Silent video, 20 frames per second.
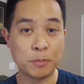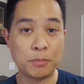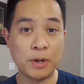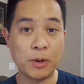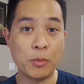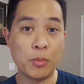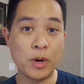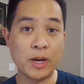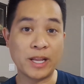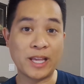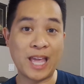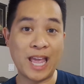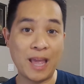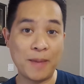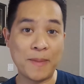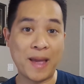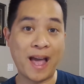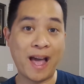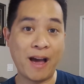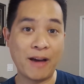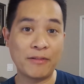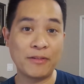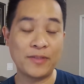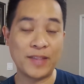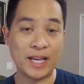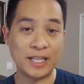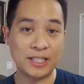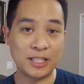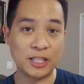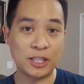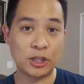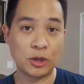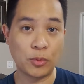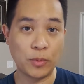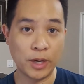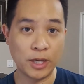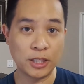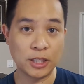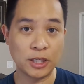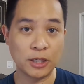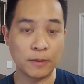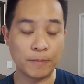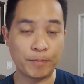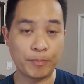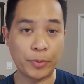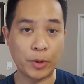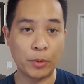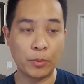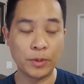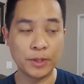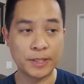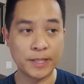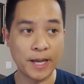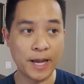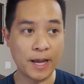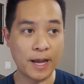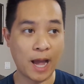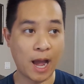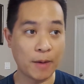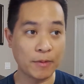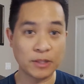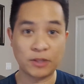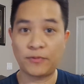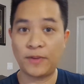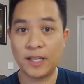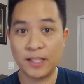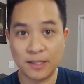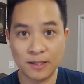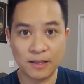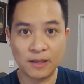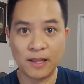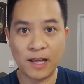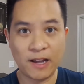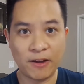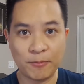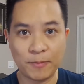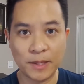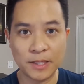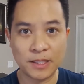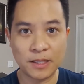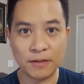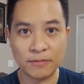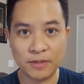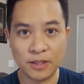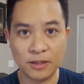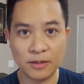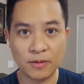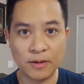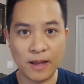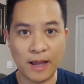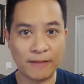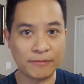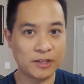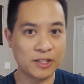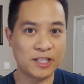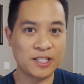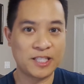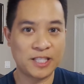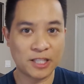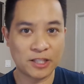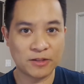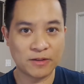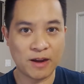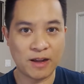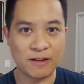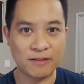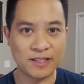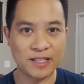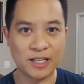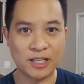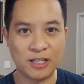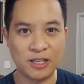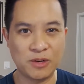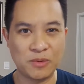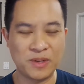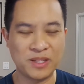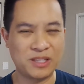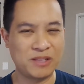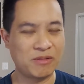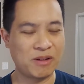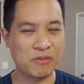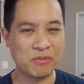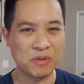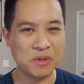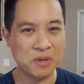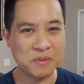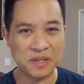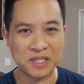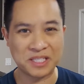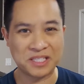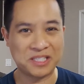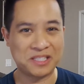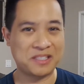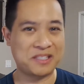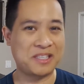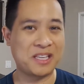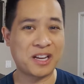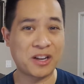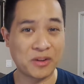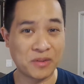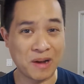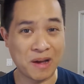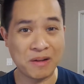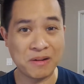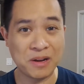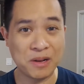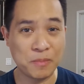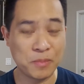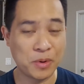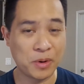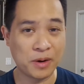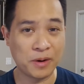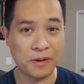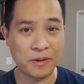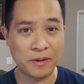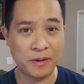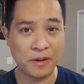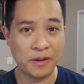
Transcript: But what came out of that situation was that I was facing the layoff myself too. After the sixth round, I was like, you know what? Do I really want to stick around anymore?